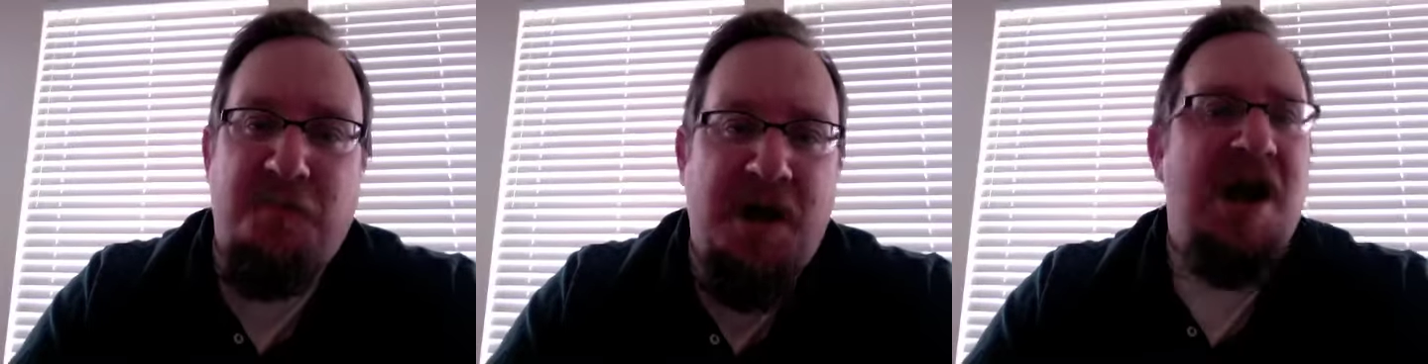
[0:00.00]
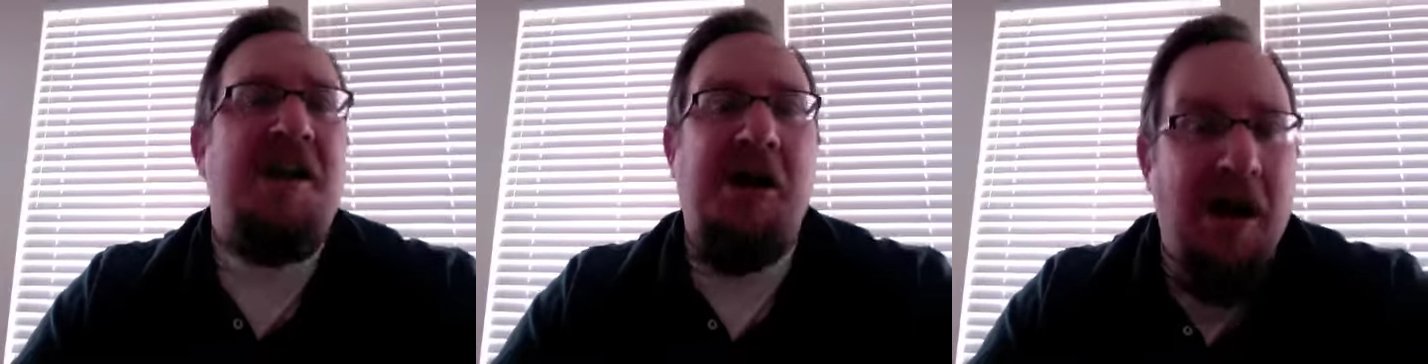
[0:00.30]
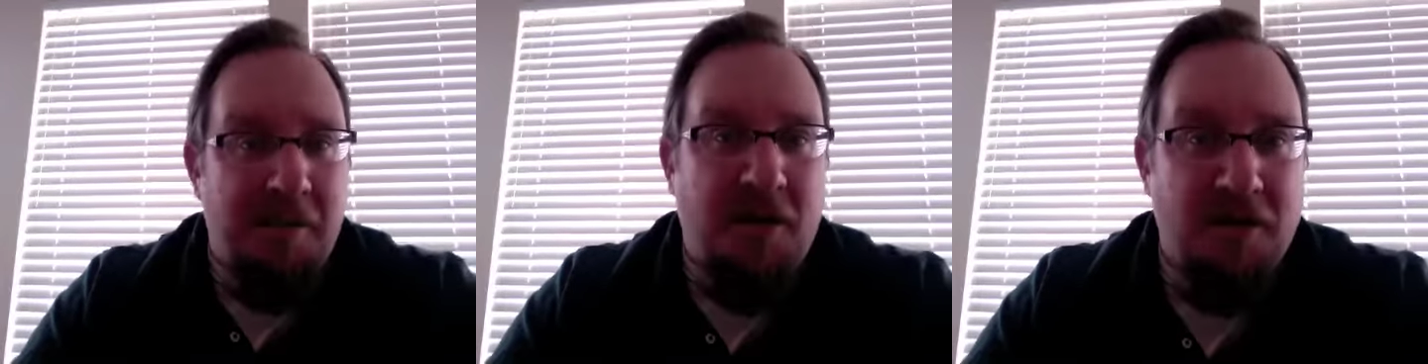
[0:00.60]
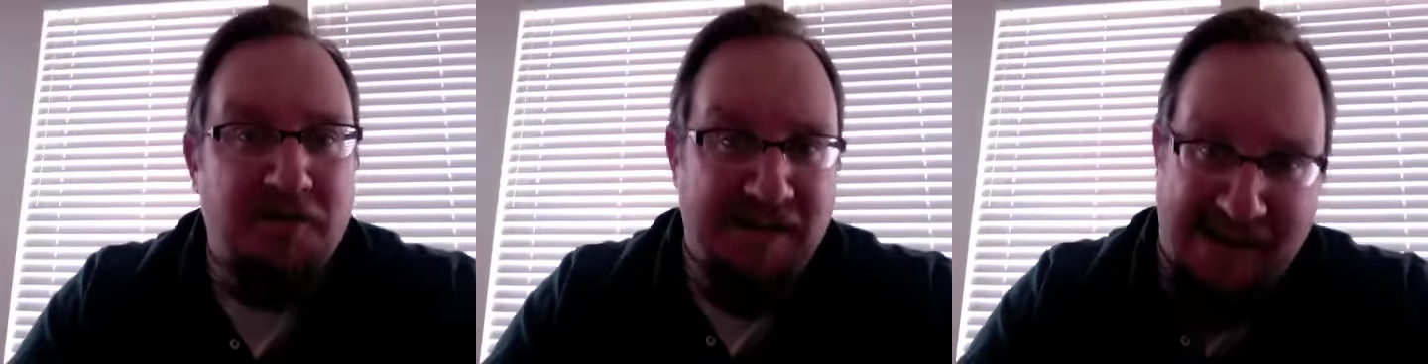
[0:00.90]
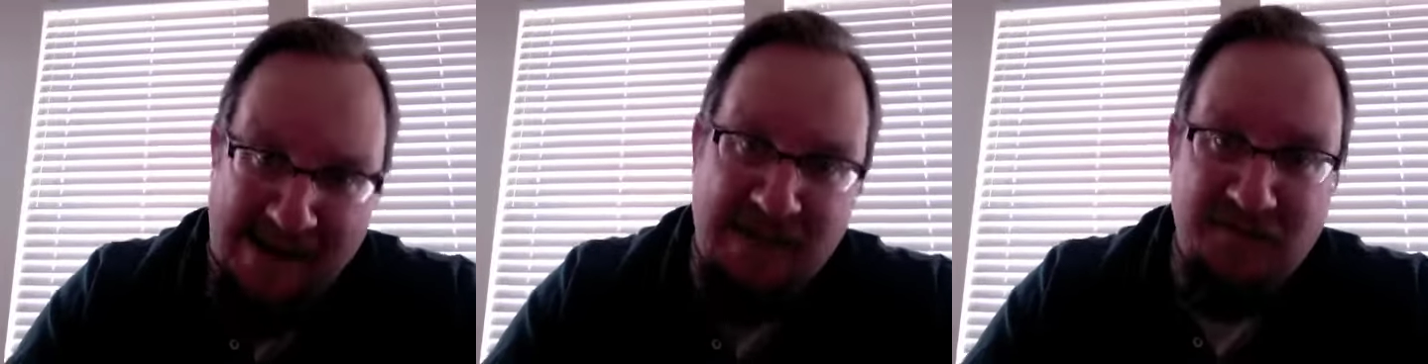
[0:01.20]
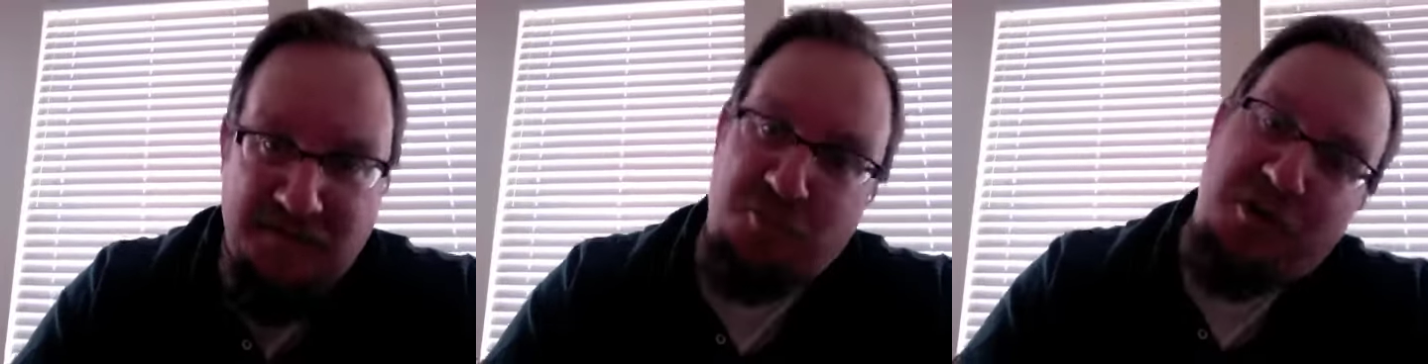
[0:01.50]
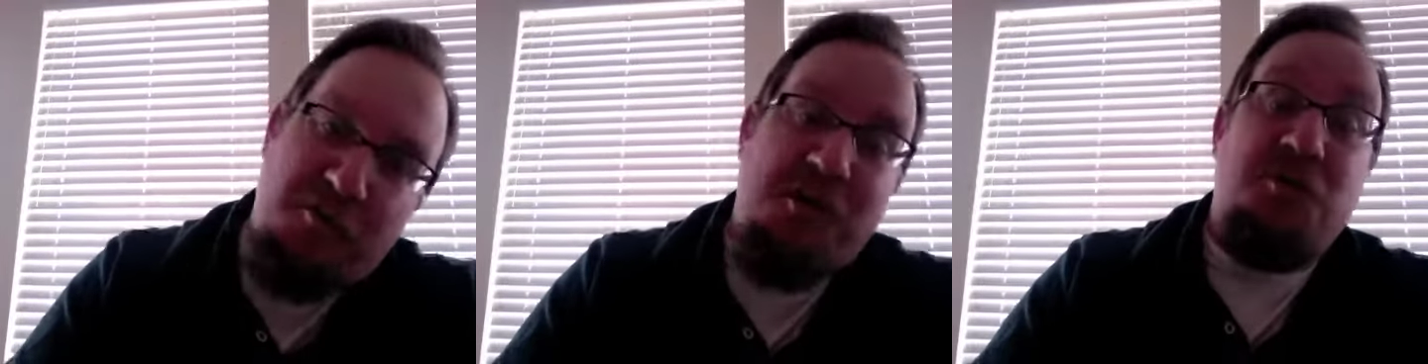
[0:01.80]
bought up all of the land that the
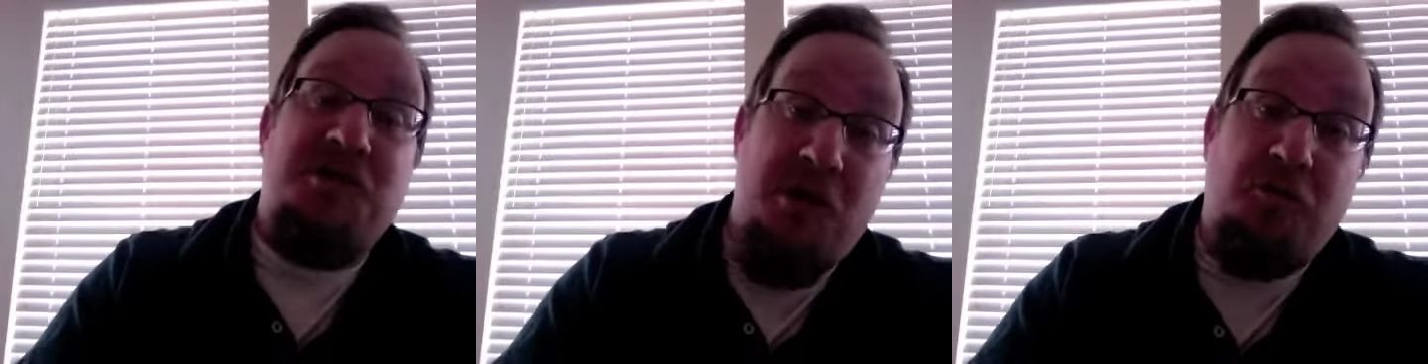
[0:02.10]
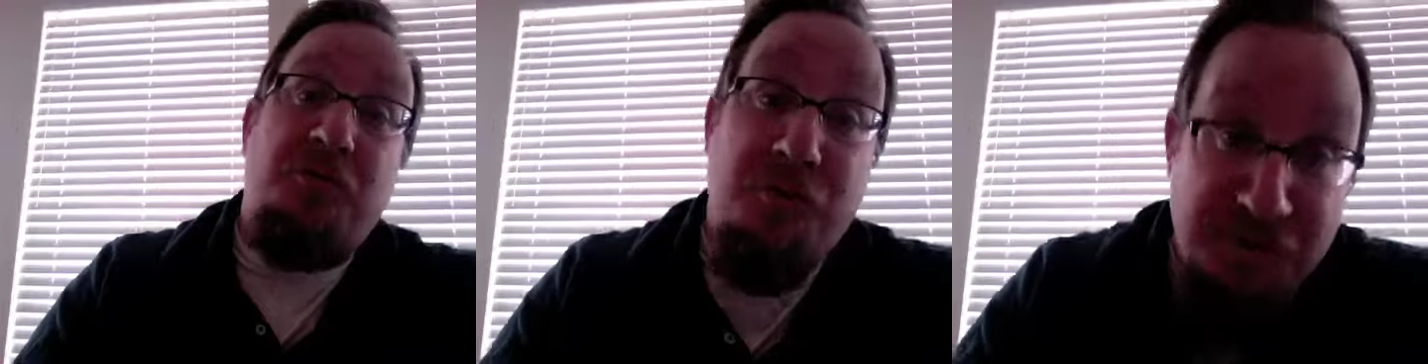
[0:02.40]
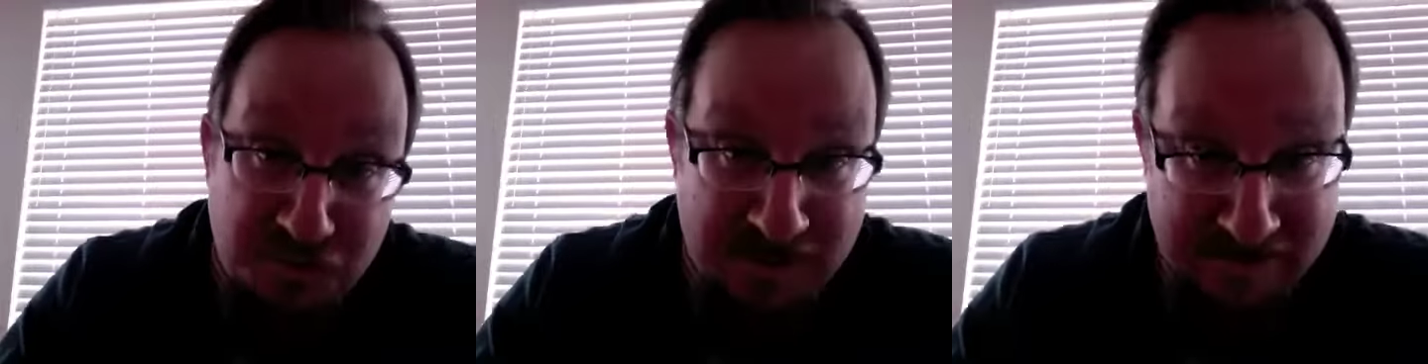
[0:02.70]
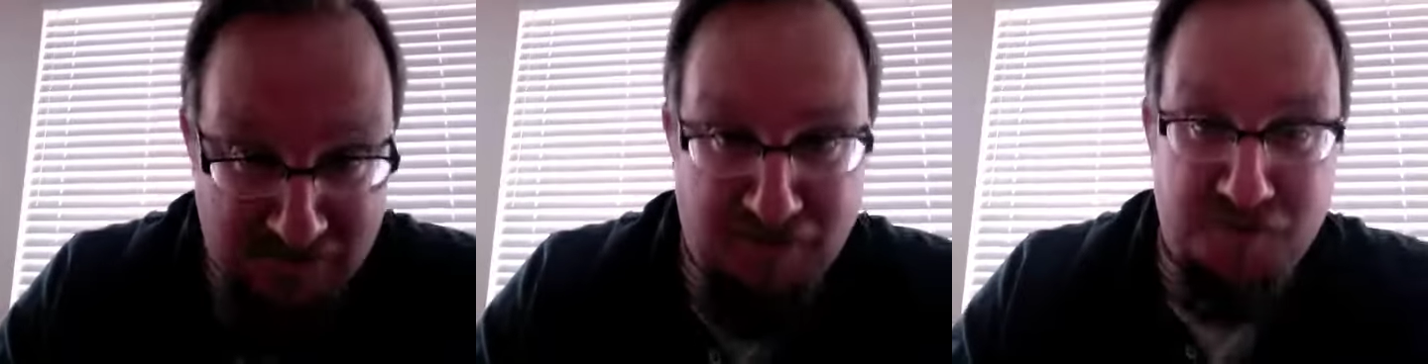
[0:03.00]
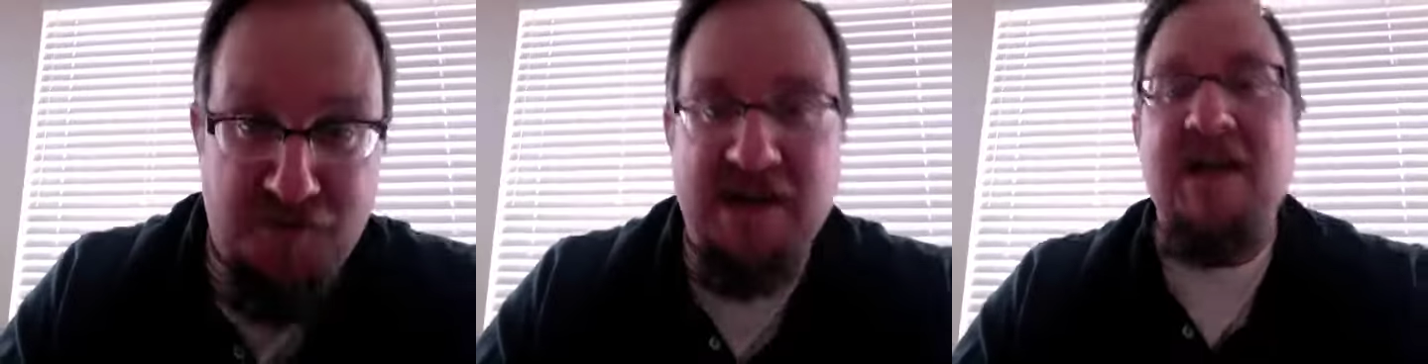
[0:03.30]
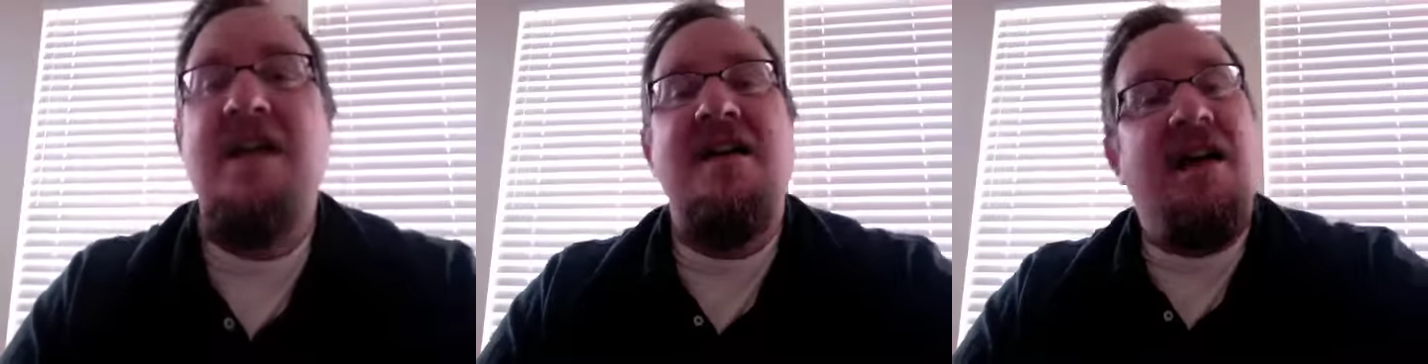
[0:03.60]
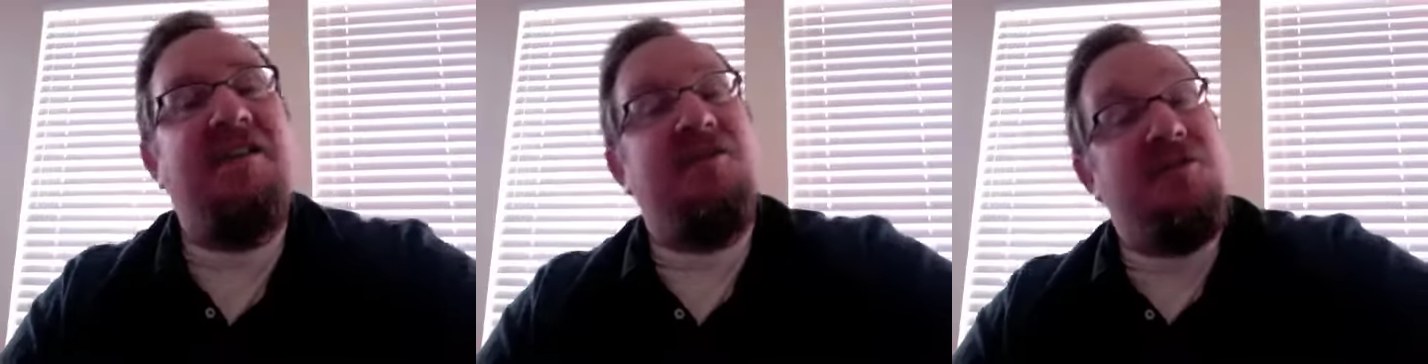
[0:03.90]
railroad would go through in Illinois, and so